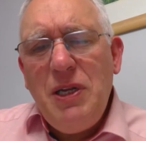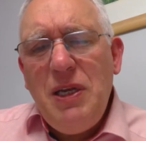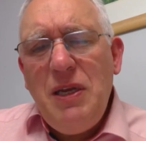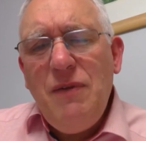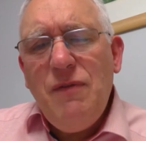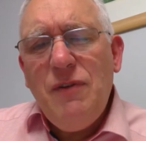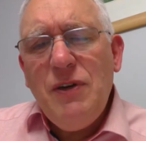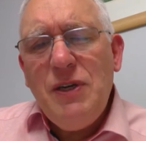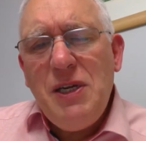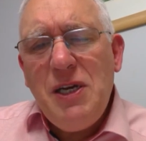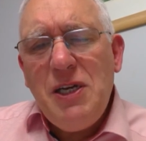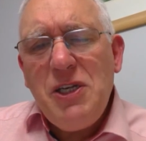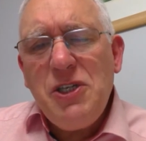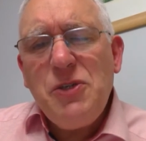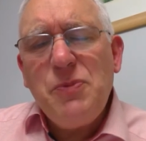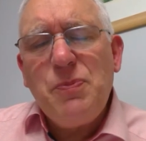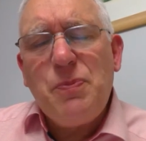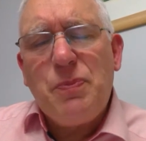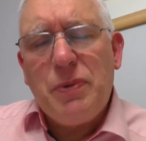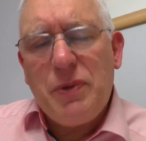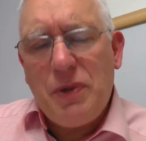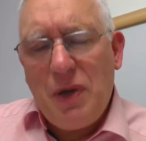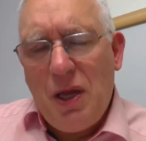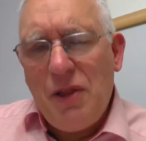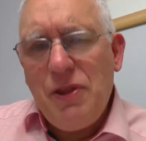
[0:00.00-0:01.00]
even his
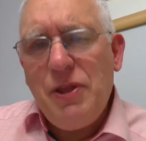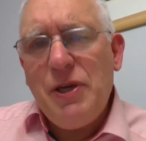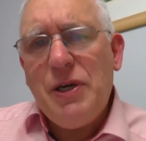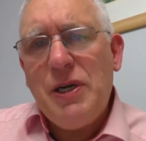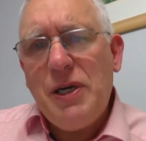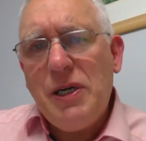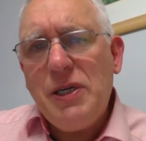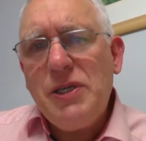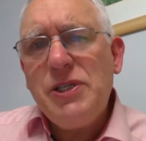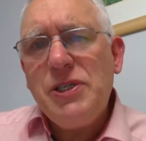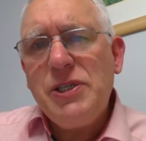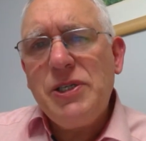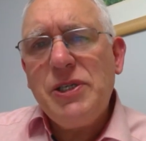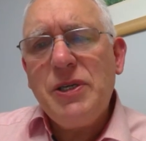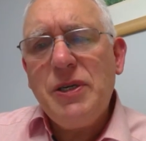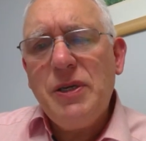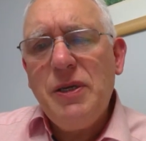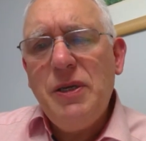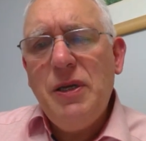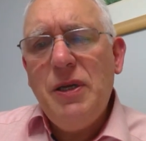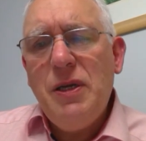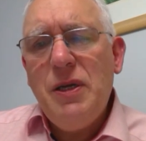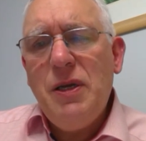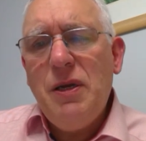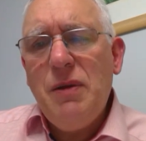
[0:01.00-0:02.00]
brothers
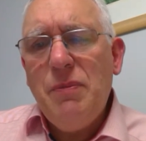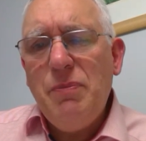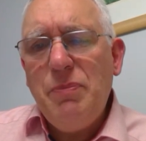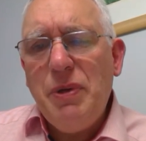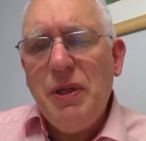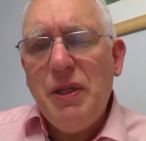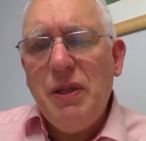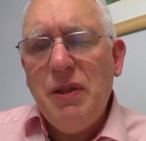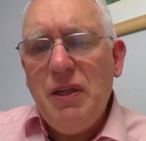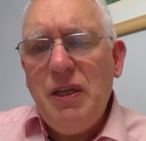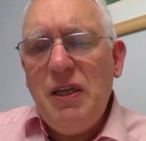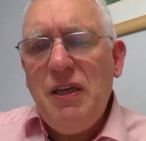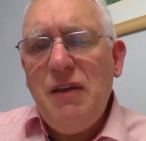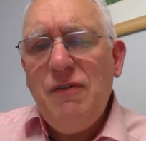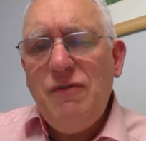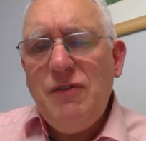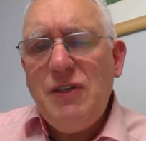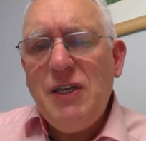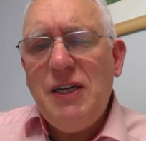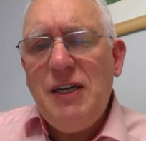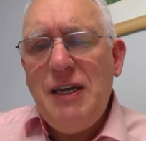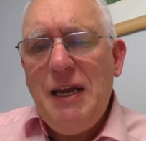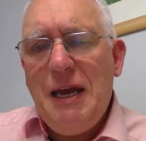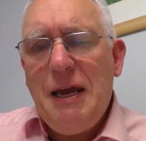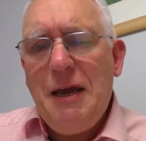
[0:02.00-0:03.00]
believed
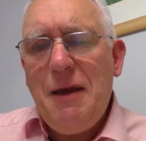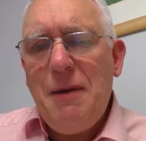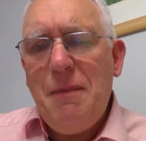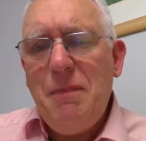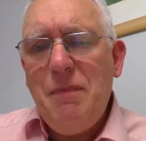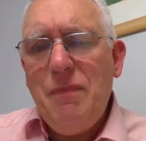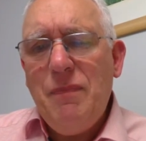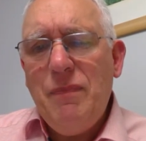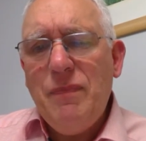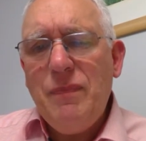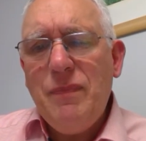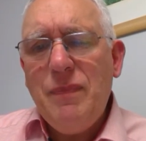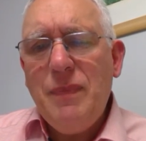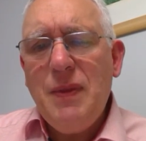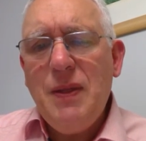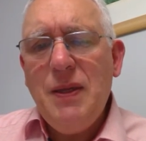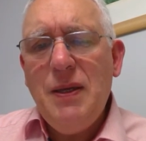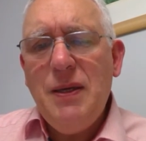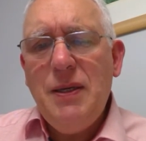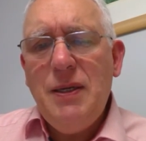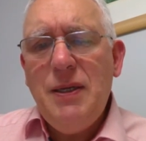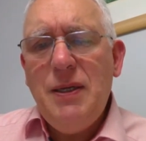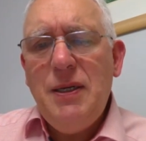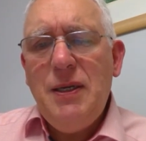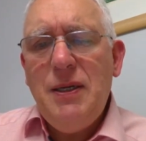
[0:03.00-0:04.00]
in him.
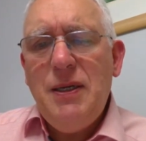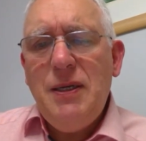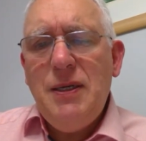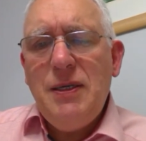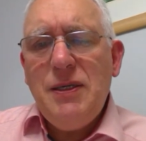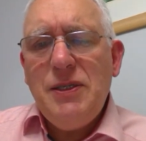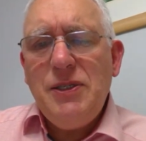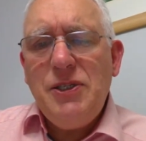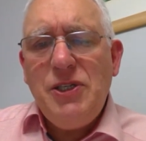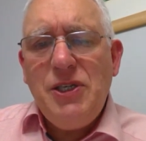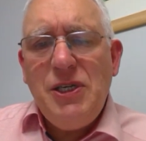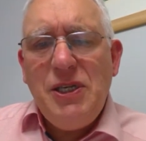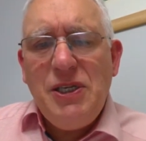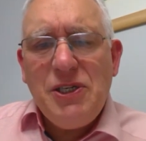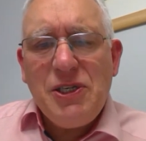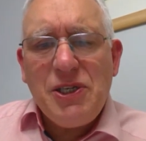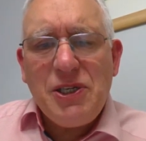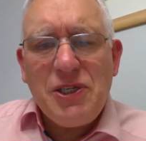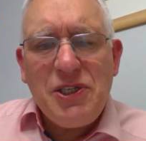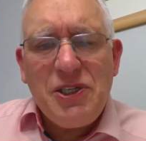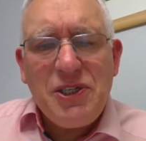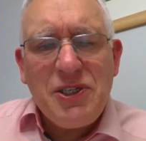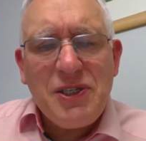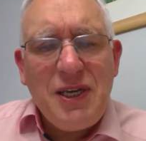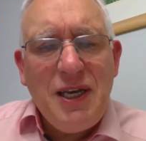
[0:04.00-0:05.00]
Jesus
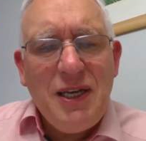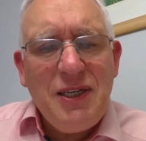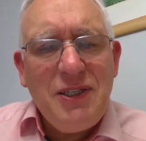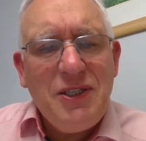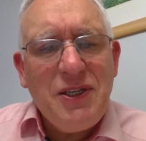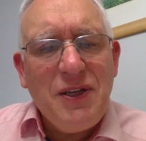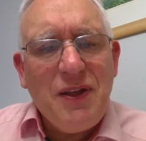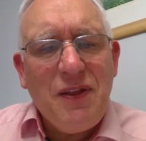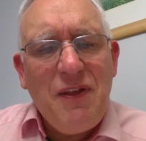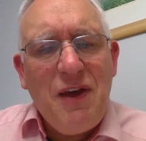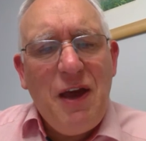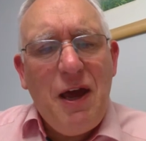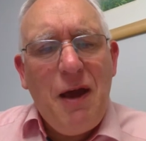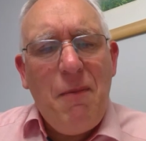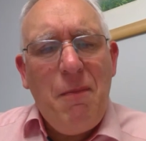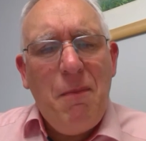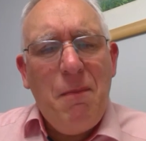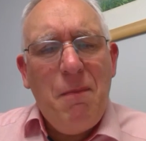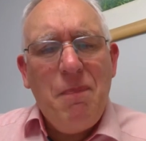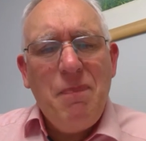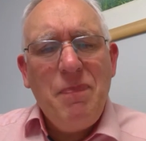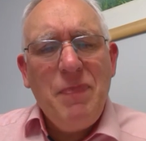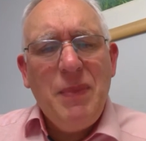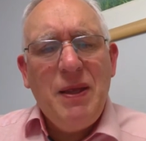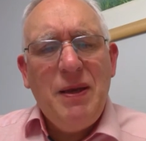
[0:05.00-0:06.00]
said to them,
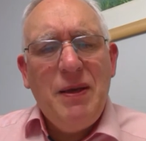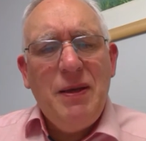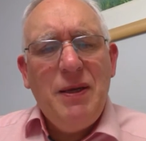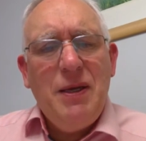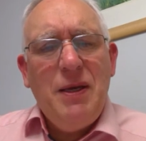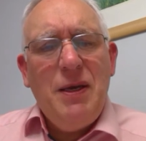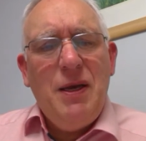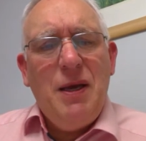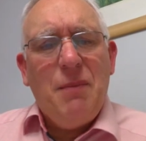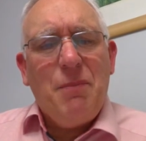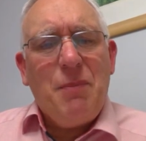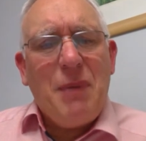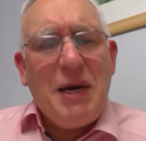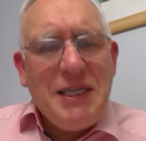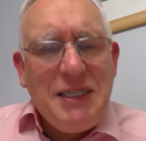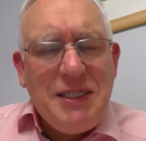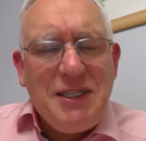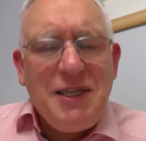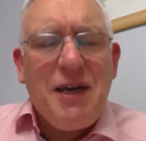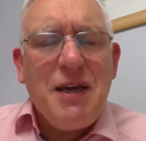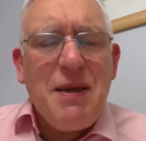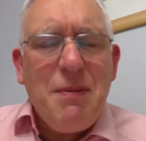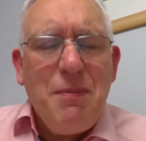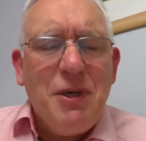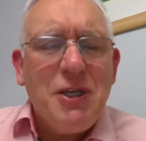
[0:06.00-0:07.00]
"My
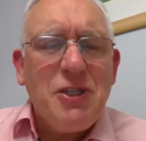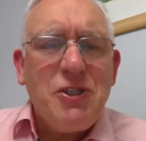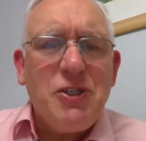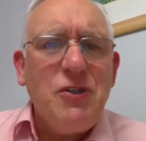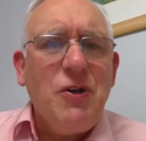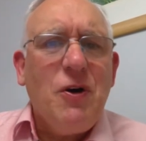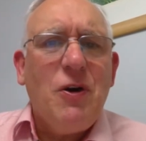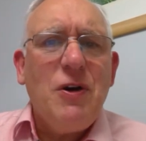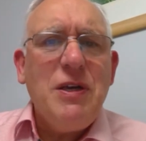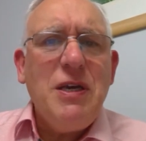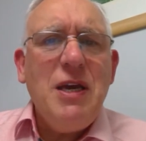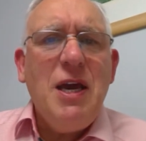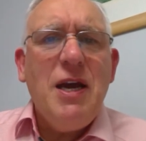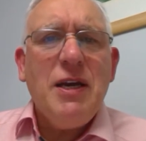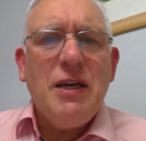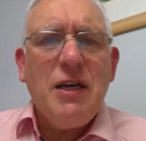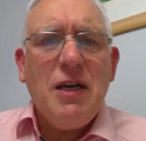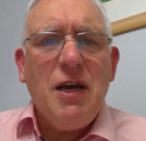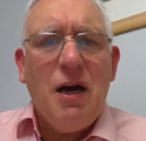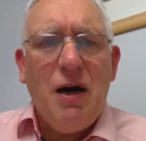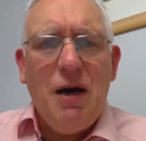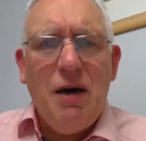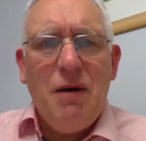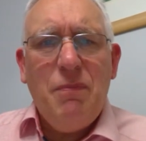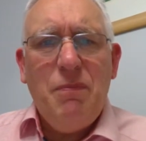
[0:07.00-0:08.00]
time has not yet
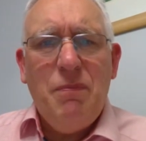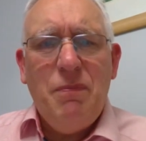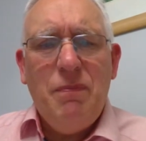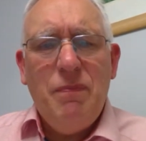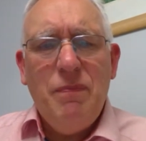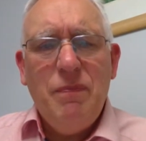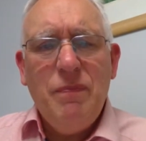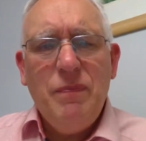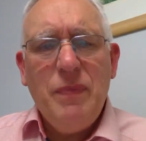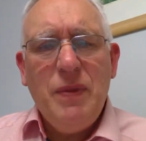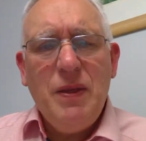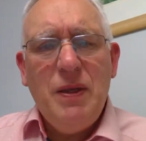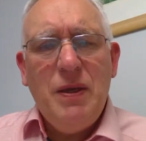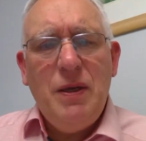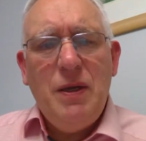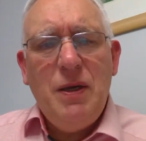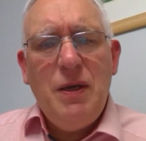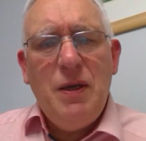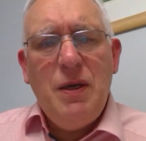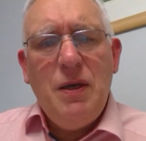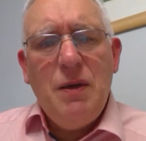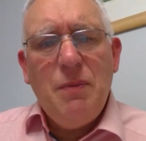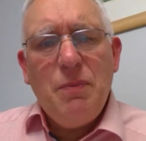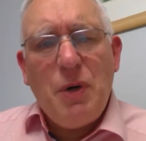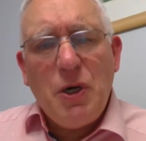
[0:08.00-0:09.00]
come,
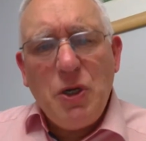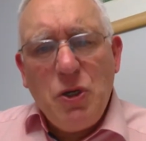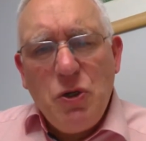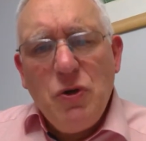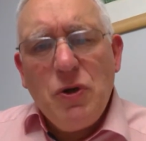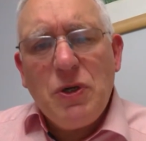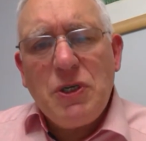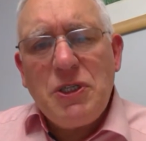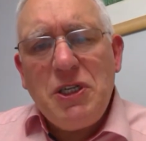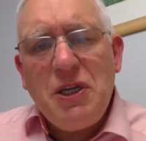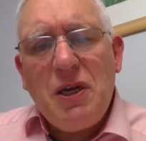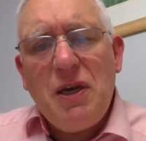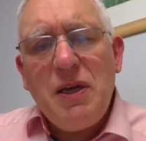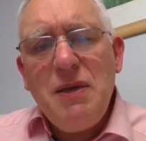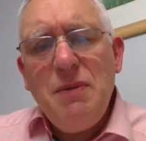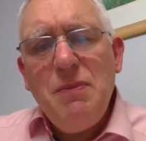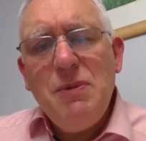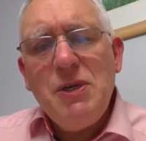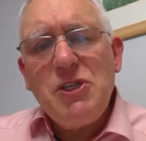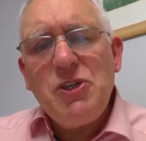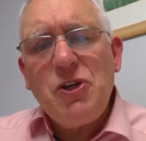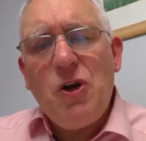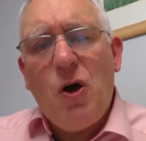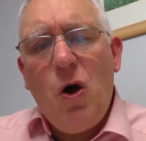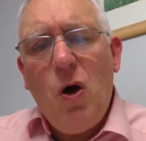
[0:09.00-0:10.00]
but your time
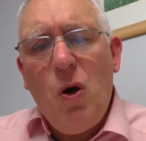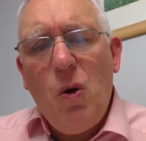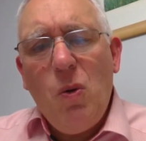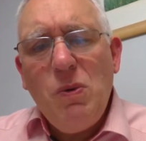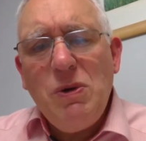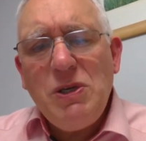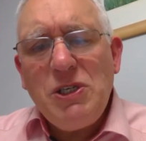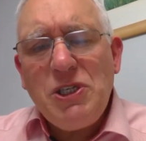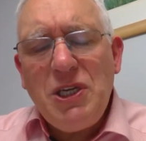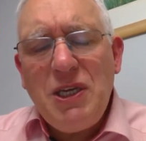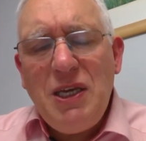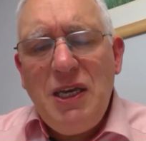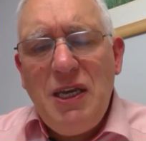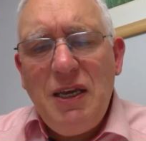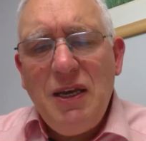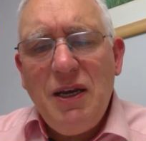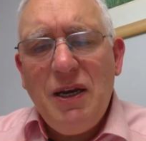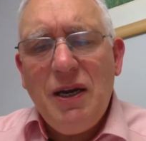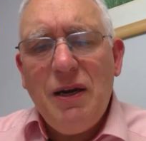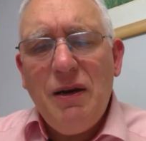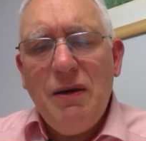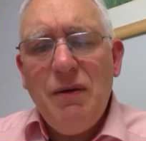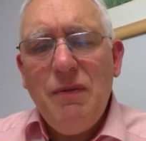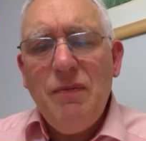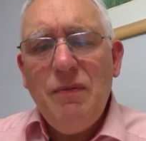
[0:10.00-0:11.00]
is always here.